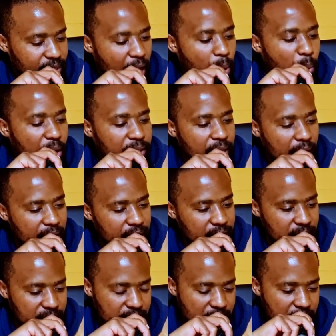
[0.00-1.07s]
I want
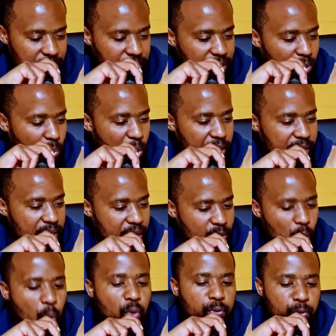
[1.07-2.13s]
Galatians, yeah. Where it
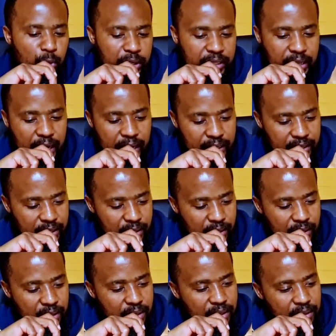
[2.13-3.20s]
says, oh, foolish
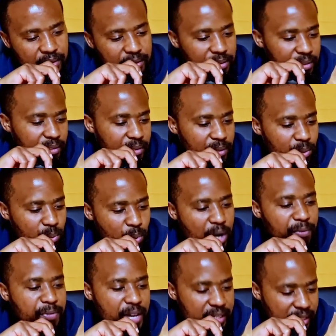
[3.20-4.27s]
Galatians.
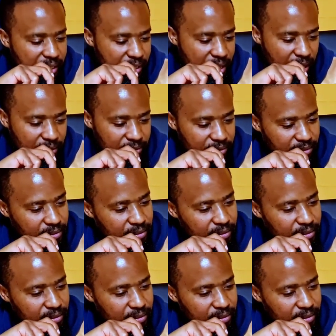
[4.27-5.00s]
What verse is that?